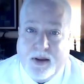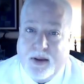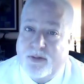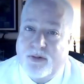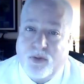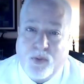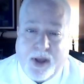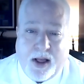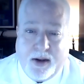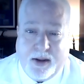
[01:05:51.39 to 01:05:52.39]
This is a
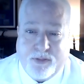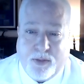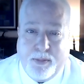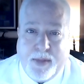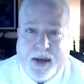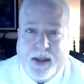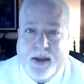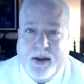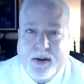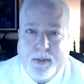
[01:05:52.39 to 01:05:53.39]
reality for
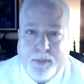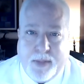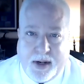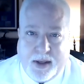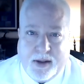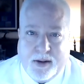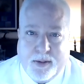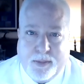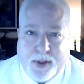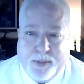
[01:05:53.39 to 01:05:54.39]
many, many
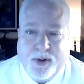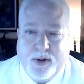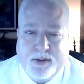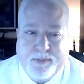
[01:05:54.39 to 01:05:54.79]
people.